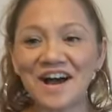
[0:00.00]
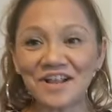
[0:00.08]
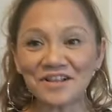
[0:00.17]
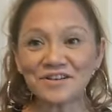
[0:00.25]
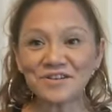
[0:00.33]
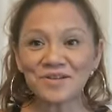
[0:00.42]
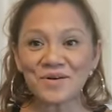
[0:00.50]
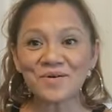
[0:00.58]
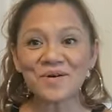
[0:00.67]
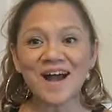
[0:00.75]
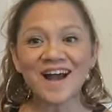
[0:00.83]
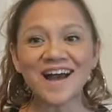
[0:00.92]

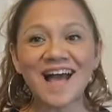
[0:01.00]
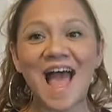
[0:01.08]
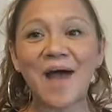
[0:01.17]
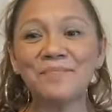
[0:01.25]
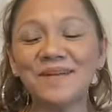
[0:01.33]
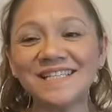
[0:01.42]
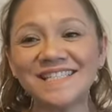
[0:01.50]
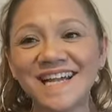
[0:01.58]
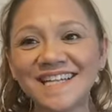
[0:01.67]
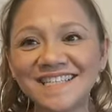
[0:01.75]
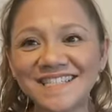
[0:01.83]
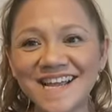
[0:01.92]
Aloha, happy
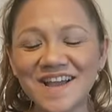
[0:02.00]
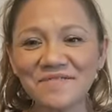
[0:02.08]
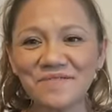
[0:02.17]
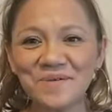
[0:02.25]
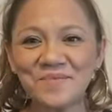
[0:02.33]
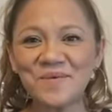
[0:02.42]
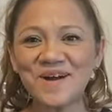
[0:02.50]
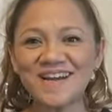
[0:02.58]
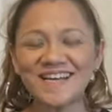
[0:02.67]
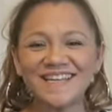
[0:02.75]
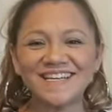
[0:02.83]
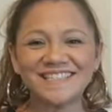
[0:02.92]
Sunday
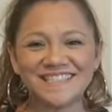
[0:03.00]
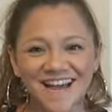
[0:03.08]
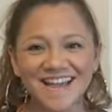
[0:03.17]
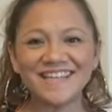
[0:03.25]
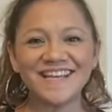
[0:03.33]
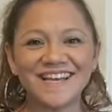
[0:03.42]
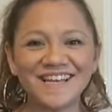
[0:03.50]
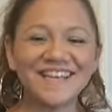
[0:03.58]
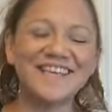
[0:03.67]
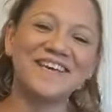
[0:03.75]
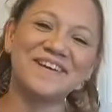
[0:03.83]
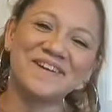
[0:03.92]
everyone. It's Aniela
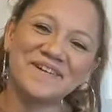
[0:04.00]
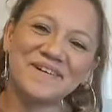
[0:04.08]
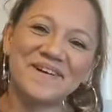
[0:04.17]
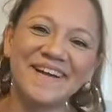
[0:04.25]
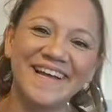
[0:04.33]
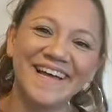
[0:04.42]
here.